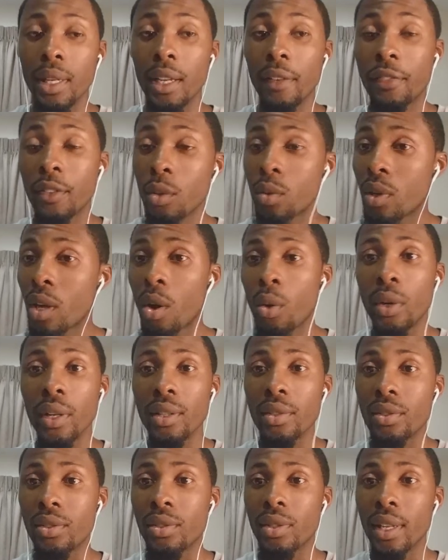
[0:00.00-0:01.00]
If you
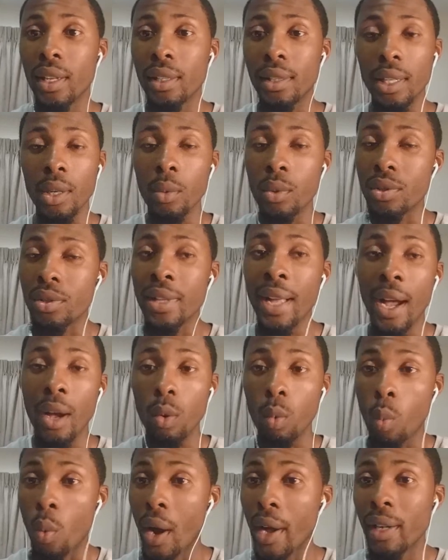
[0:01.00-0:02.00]
notice, there was
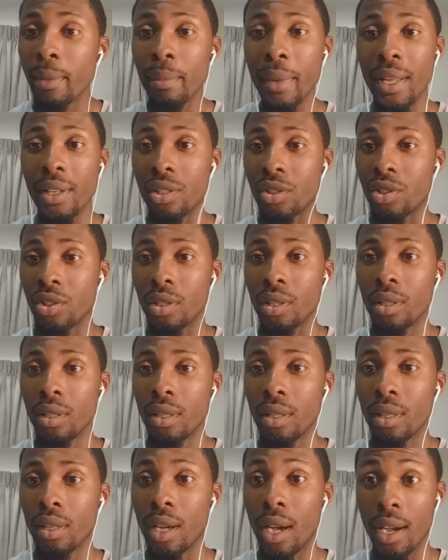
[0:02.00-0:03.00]
not one mention
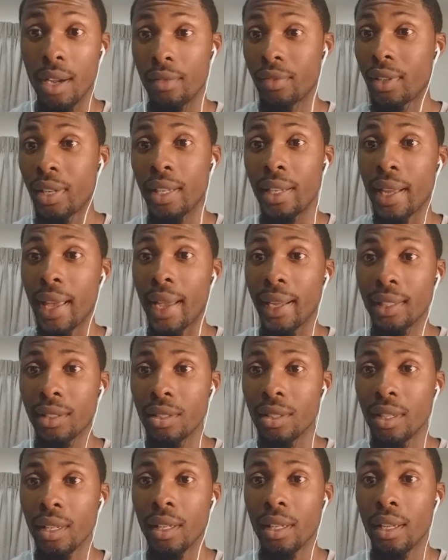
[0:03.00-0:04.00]
of
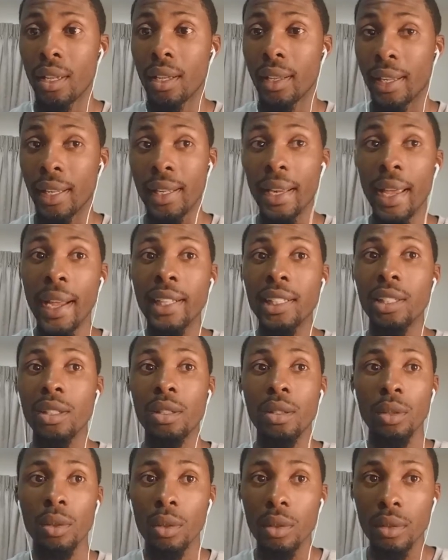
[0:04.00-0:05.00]
Connect. Connect,
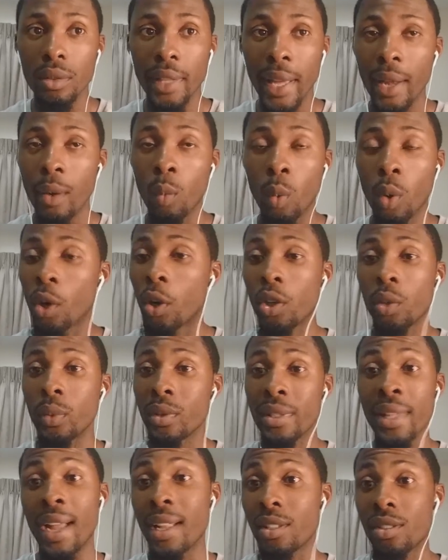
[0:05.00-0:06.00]
that word
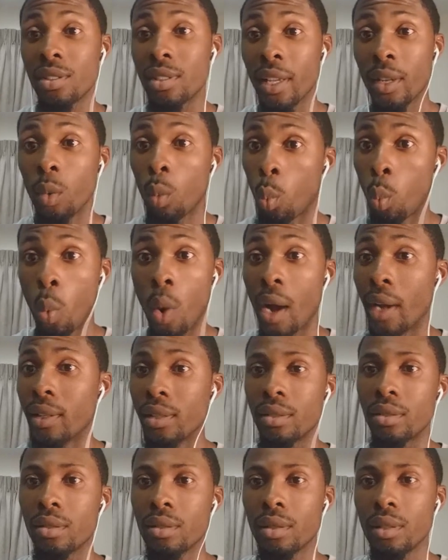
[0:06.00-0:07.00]
was not said
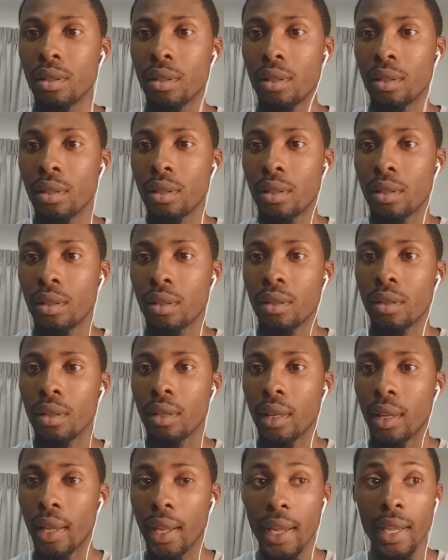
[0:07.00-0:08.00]
once
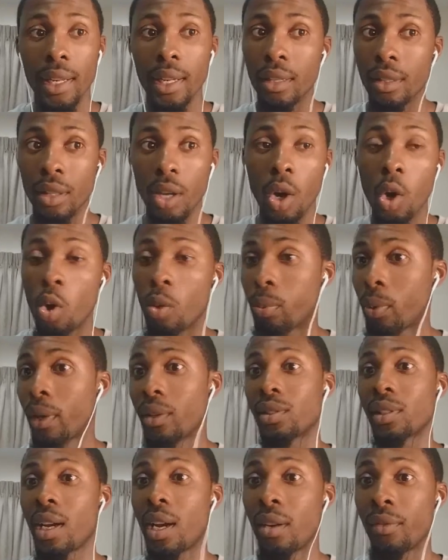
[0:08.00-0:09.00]
in the whole
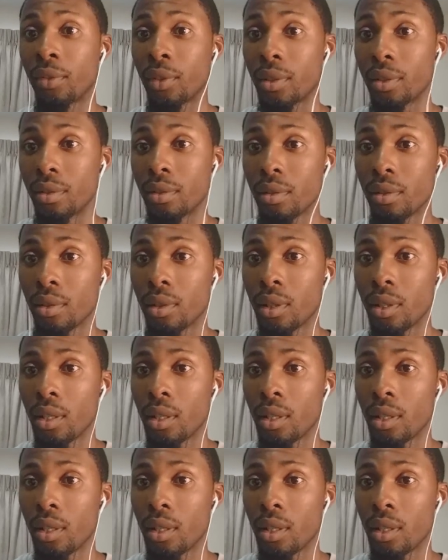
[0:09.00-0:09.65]
press conference.